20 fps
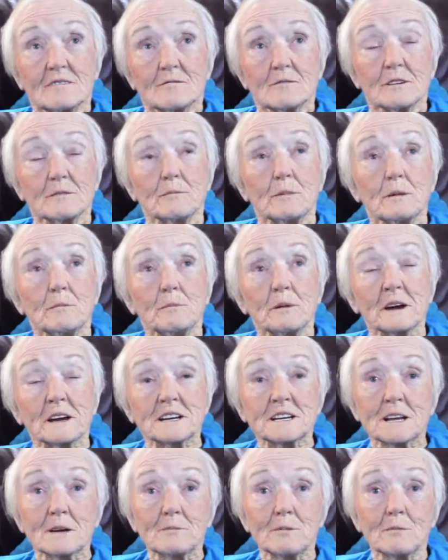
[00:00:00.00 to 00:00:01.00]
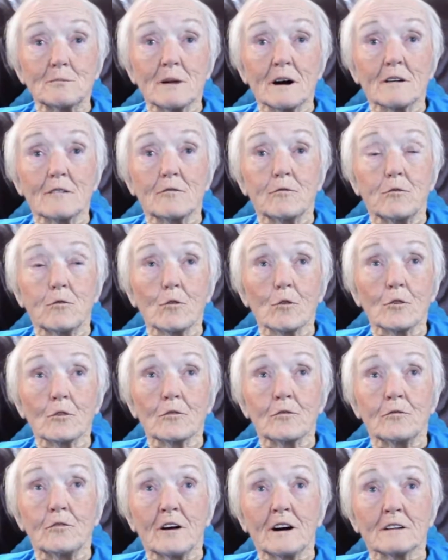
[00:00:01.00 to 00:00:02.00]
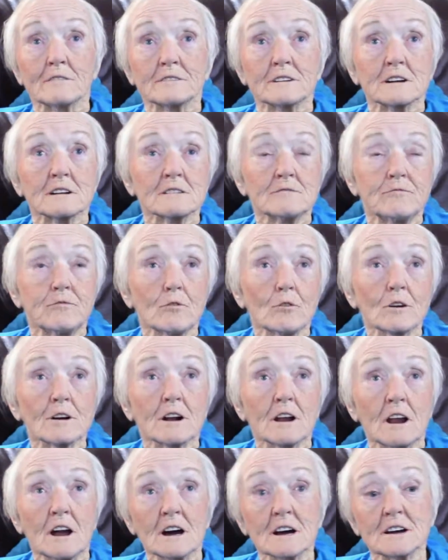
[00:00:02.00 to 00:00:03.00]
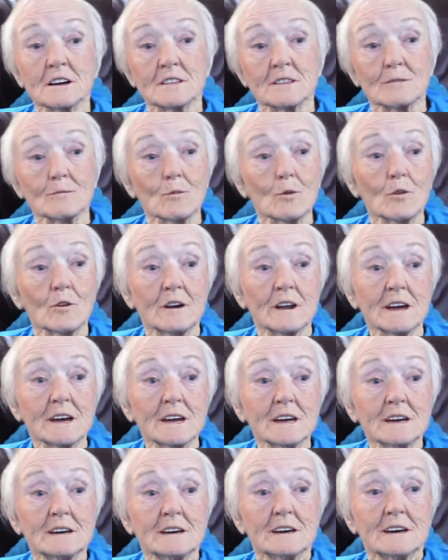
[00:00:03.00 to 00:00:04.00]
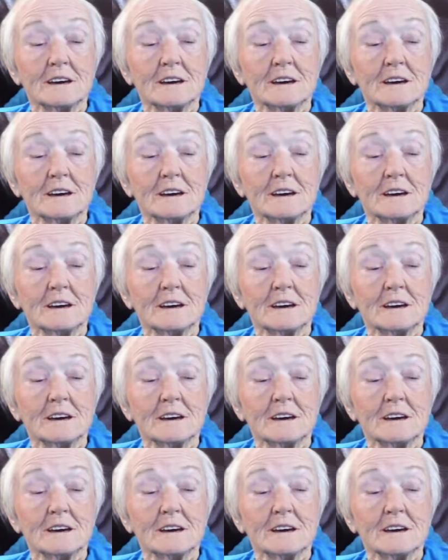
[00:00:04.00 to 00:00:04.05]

we'd be picked up about 4 o'clock in the morning